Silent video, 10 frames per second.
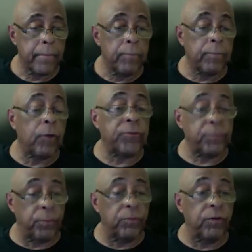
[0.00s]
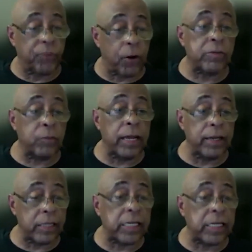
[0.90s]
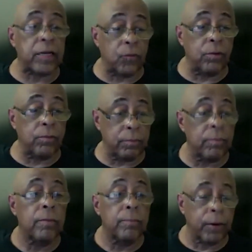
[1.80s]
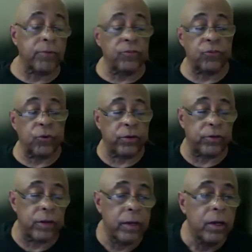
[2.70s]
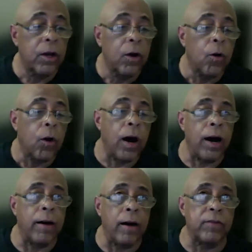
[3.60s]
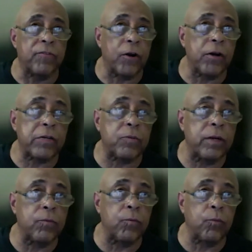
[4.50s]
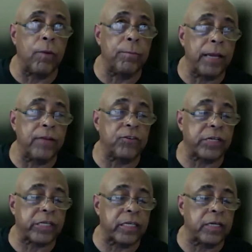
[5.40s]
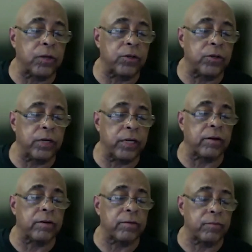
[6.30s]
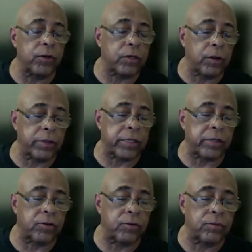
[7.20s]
Both the first one and the second one? Both in Georgia. Yep. In the first one, what major city were you near? Were you closest to?